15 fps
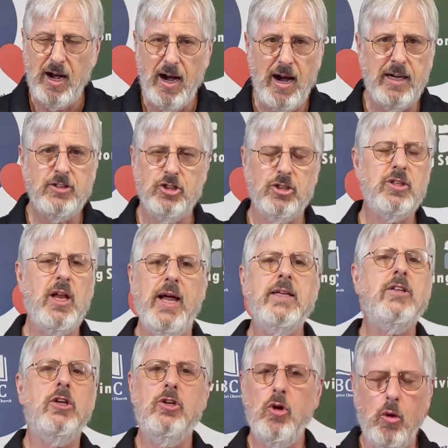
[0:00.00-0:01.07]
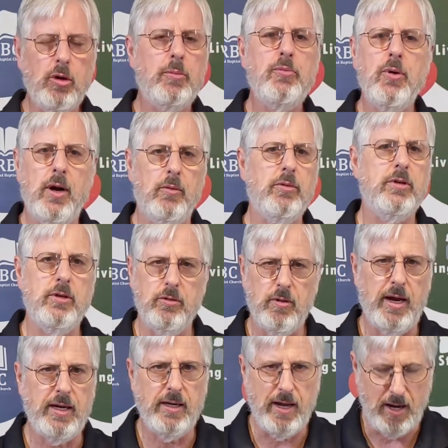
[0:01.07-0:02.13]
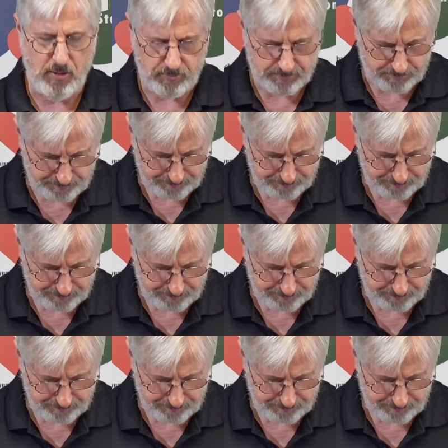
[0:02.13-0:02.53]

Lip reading: I'd just like to go to prayer with you right now.